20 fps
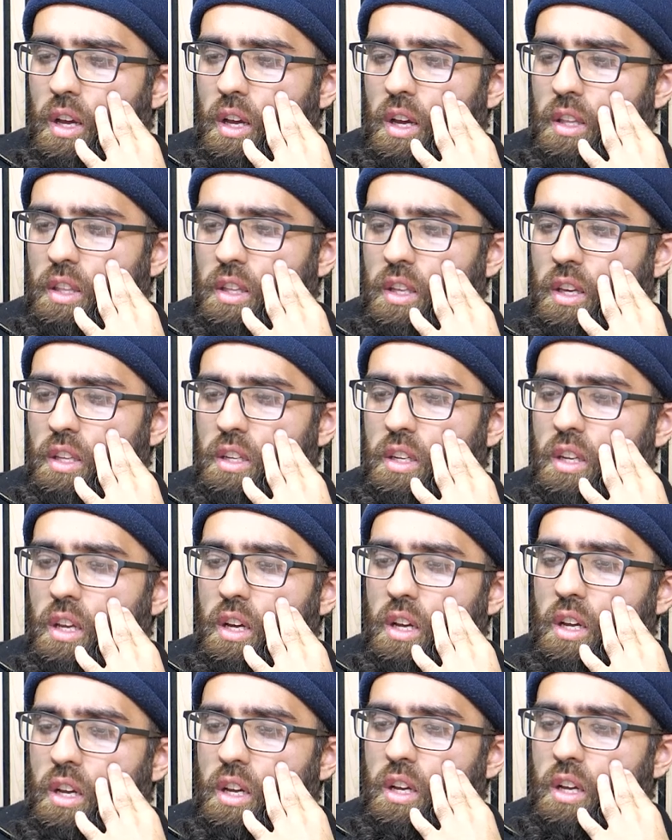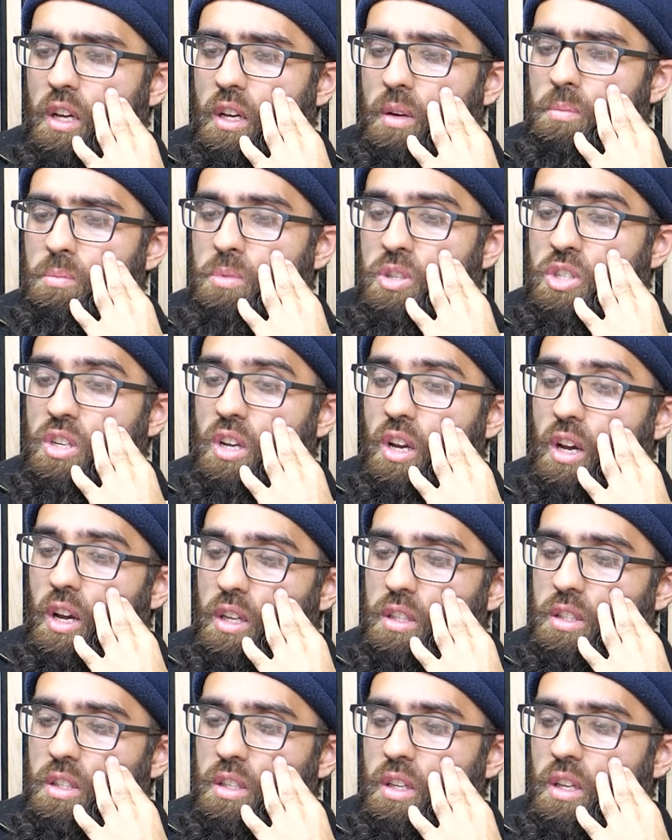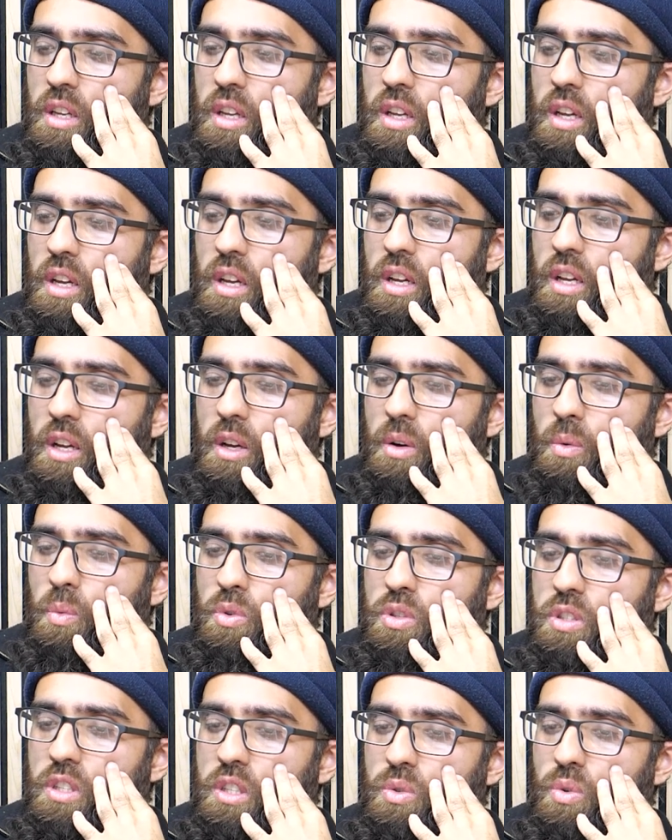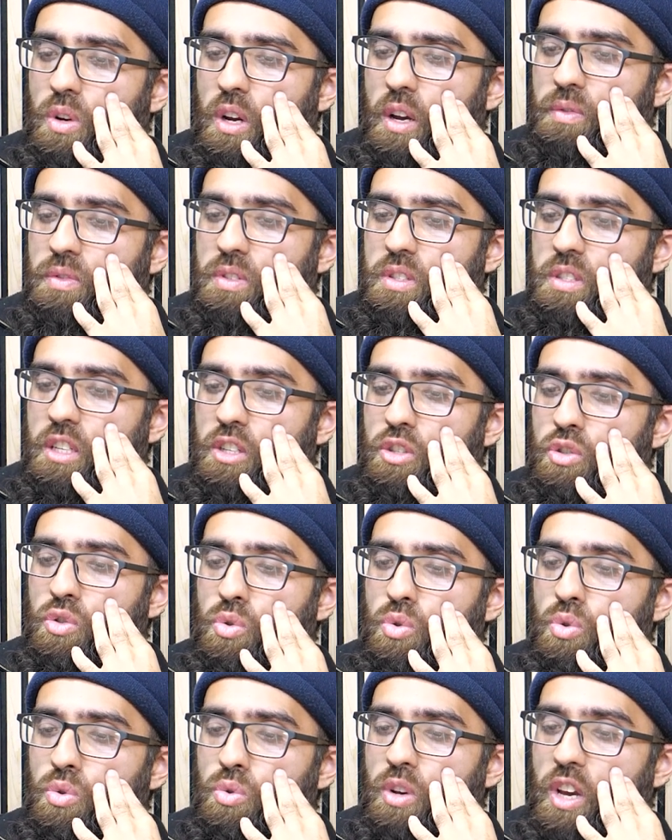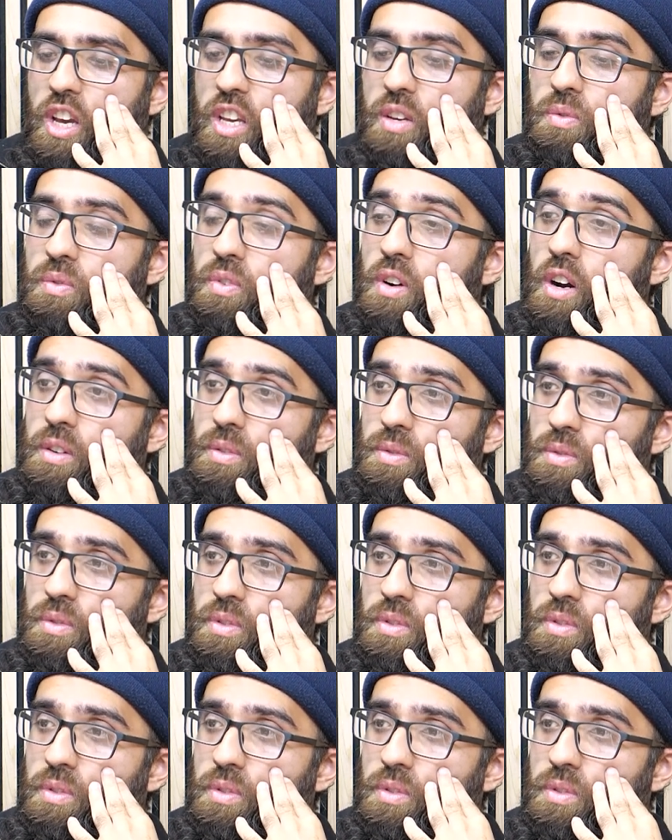And then Mishkāt was said to have 6,285.